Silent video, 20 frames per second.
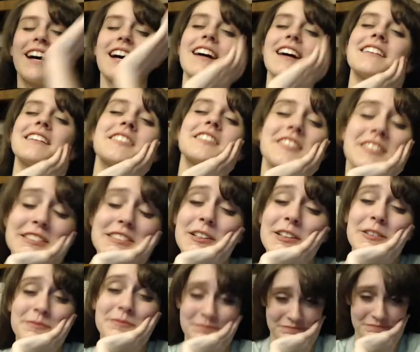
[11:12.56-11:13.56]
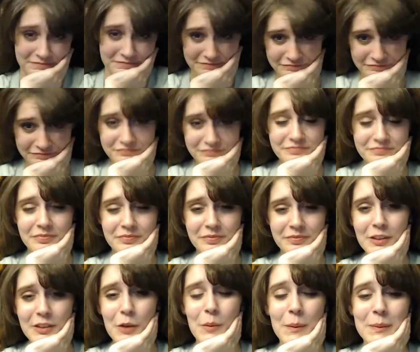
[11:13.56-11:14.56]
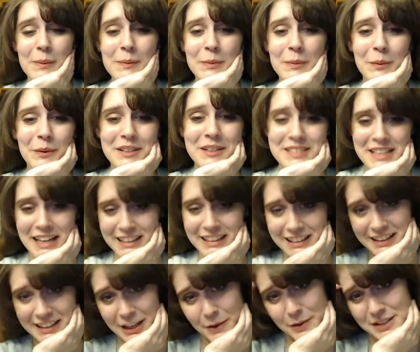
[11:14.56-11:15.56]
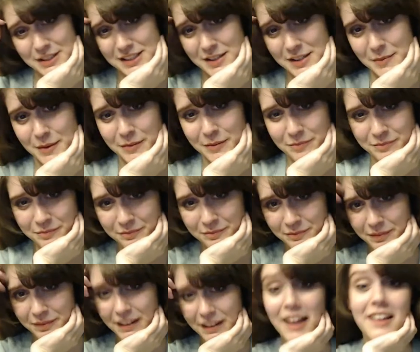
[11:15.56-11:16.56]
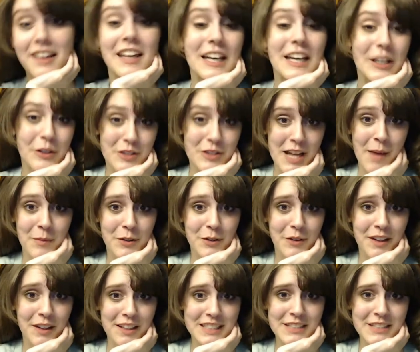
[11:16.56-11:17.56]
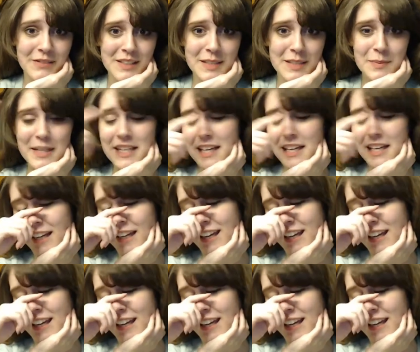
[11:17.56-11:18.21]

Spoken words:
can see what people were saying, that was a lighter chapter, relatively speaking,